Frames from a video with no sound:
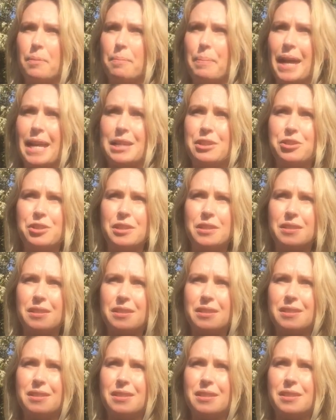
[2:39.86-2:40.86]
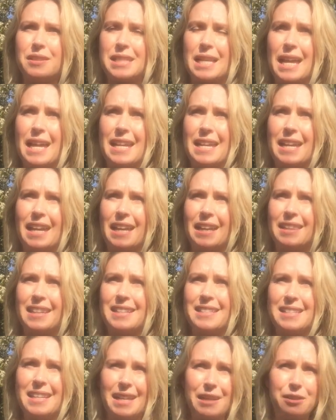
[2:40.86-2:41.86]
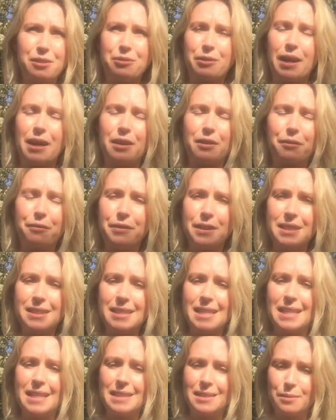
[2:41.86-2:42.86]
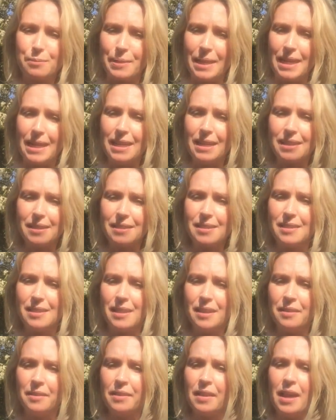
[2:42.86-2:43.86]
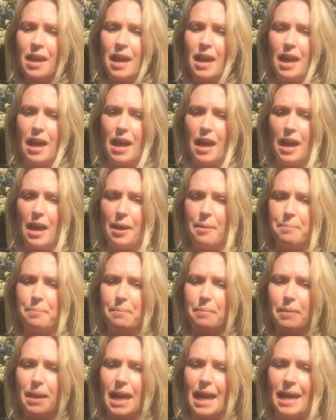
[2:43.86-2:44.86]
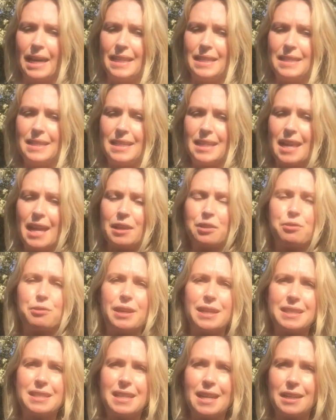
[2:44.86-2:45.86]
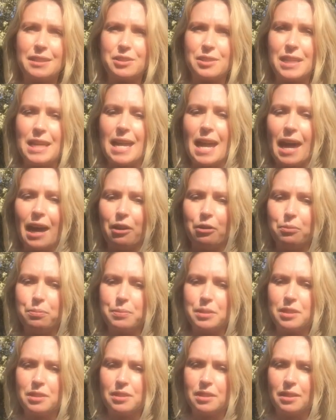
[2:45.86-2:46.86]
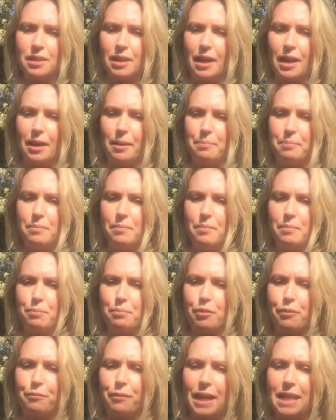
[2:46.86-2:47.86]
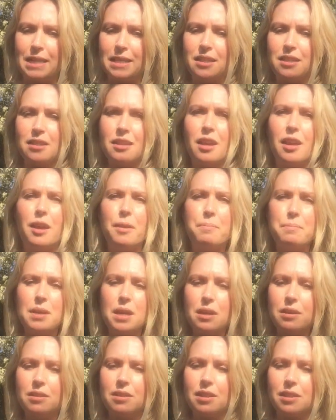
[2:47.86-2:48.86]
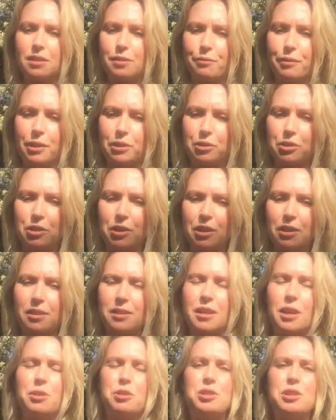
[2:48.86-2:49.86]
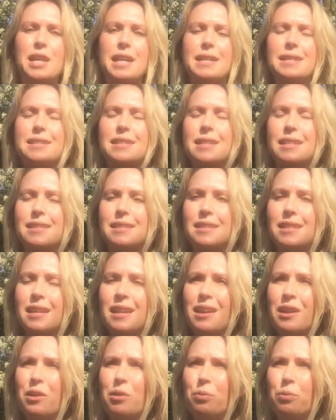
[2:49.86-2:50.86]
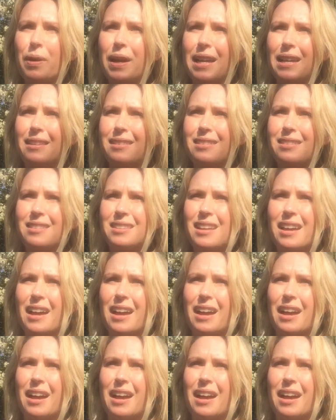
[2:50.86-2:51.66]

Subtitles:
patients taking this extract for 6 weeks, and the extract actually helped prevent immune dysfunction associated with